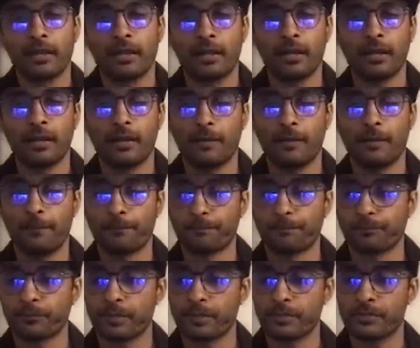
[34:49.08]
Um,
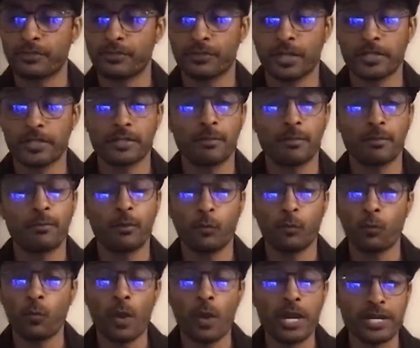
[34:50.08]
so that's imp-
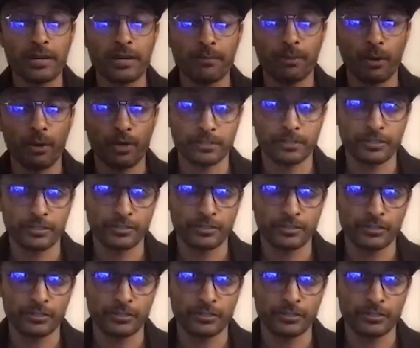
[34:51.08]
very important to